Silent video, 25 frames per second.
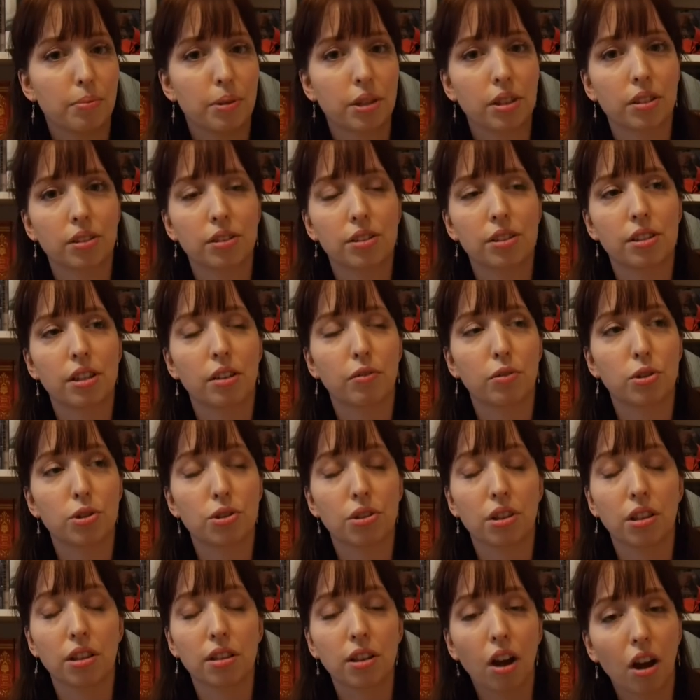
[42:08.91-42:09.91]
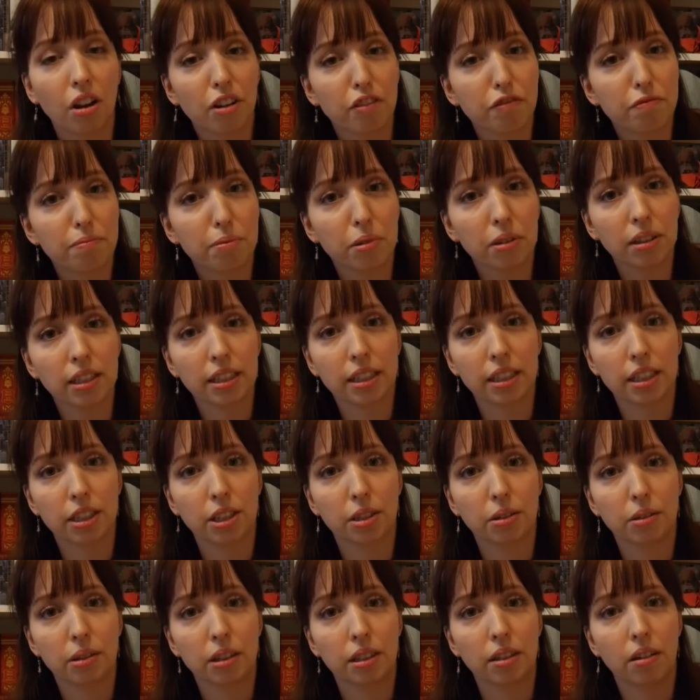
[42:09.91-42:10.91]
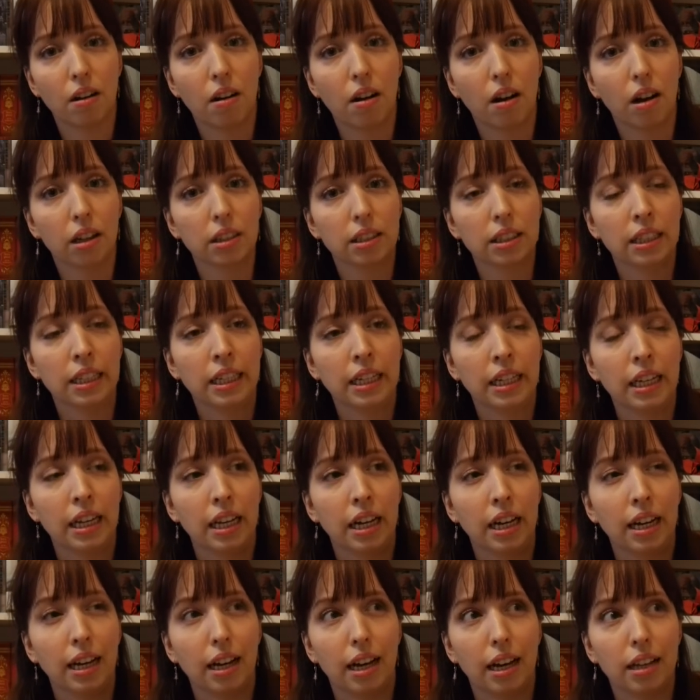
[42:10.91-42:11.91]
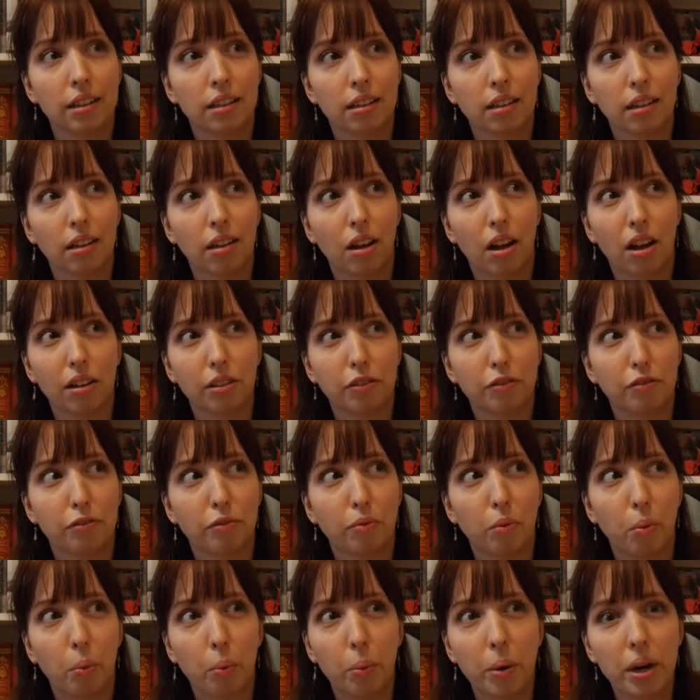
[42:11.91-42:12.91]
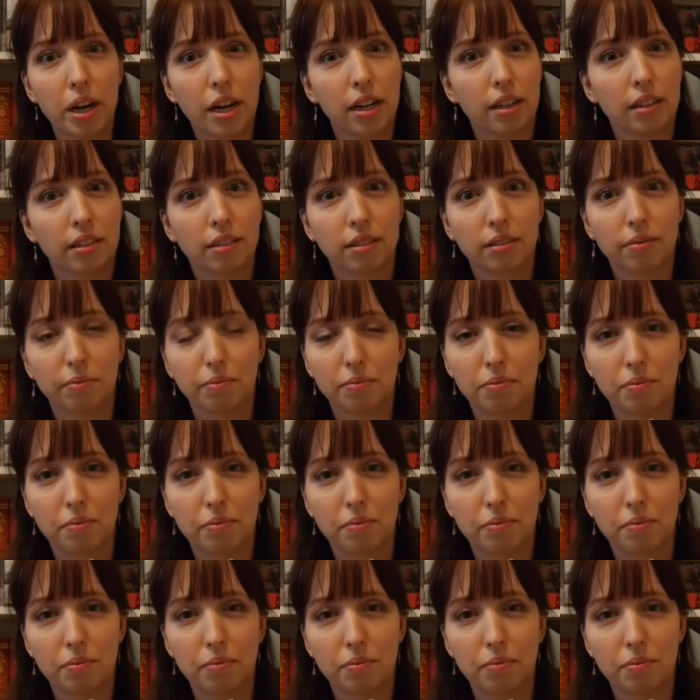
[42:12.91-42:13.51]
because there was a lot of bullying going on, and a lot of weird